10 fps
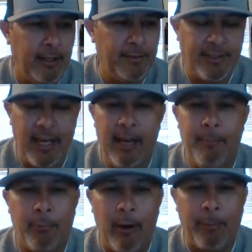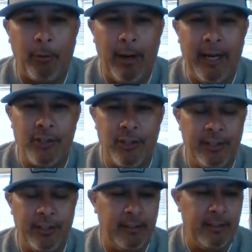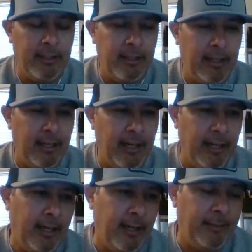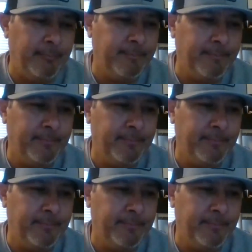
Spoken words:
same preparation. And